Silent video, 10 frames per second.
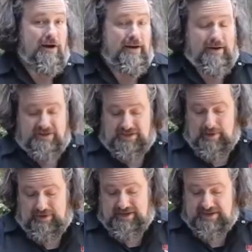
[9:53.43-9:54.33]
right, now it's
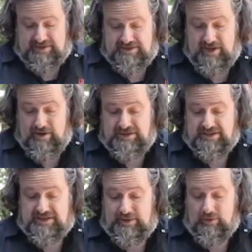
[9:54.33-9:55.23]
time to test the zones
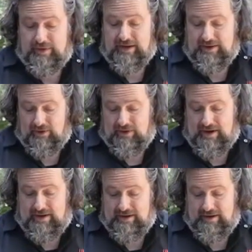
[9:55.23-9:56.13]
and see what we got going
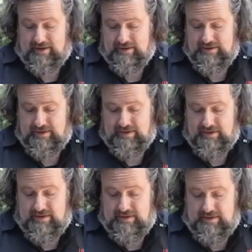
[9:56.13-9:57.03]
on here.
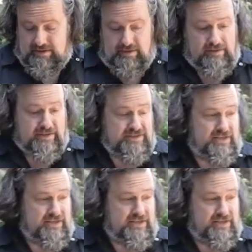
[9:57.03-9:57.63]
Let's